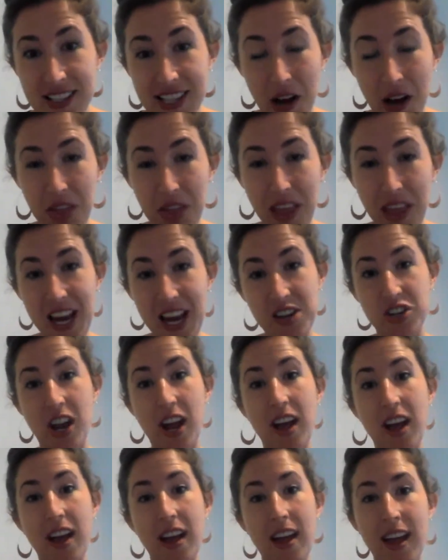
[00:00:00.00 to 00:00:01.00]
South
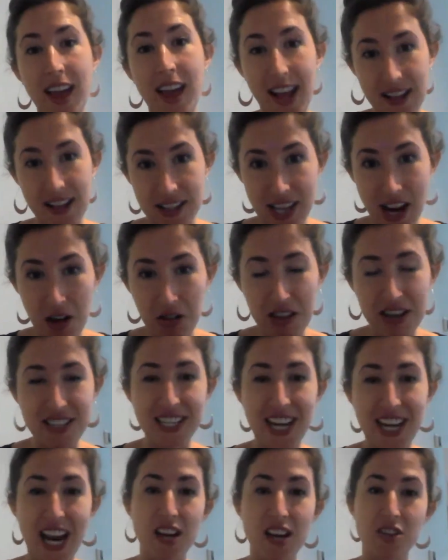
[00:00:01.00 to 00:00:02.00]
Asia, and
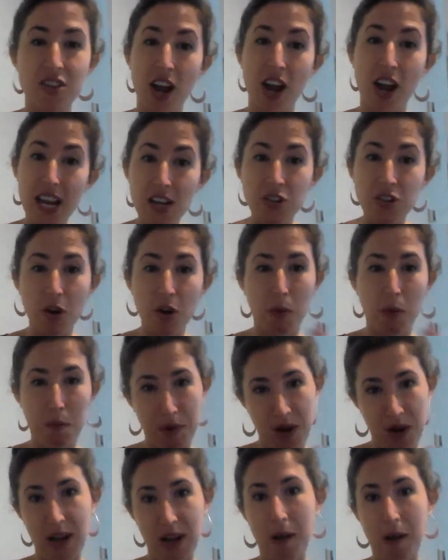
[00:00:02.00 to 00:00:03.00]
Southeast Asia, each are
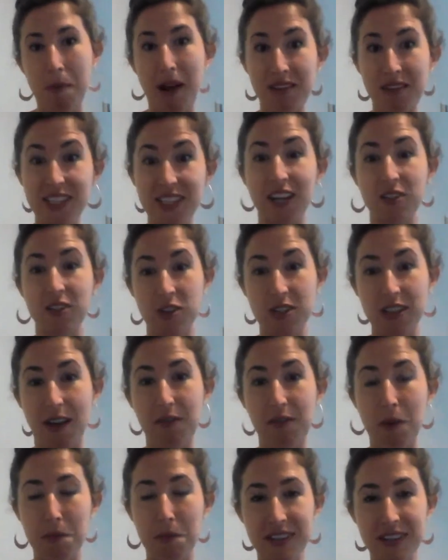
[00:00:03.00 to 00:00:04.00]
reporting about 6 or
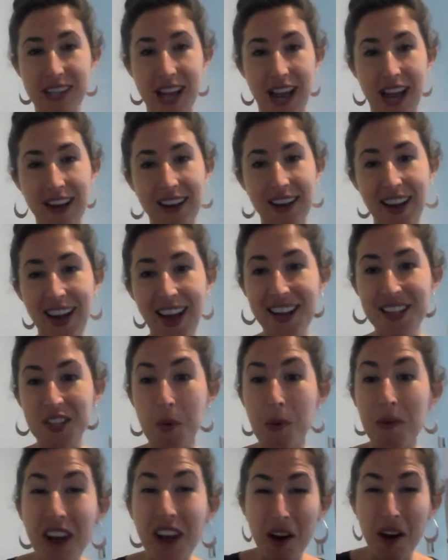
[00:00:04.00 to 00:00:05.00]
7%.
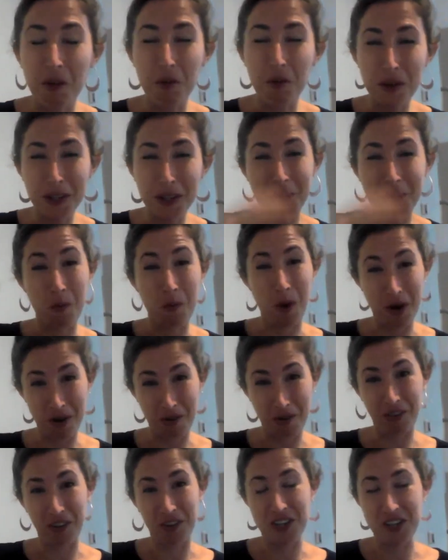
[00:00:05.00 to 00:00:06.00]
So we've got a really
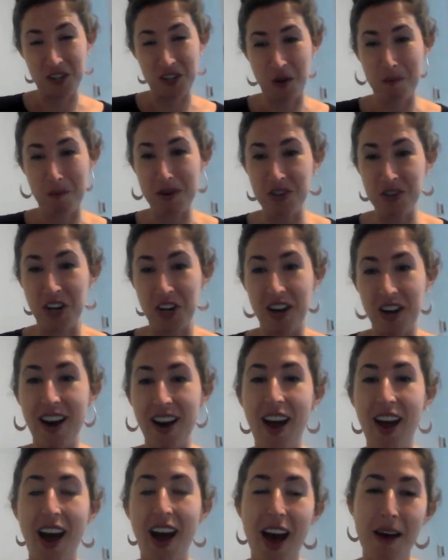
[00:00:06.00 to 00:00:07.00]
wonderful distribution
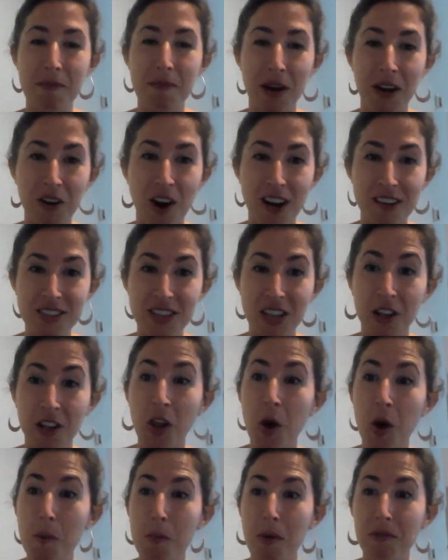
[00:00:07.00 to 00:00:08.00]
across the
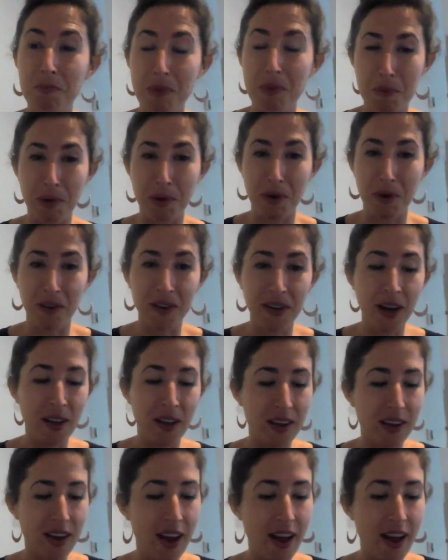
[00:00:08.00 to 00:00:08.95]
globe of people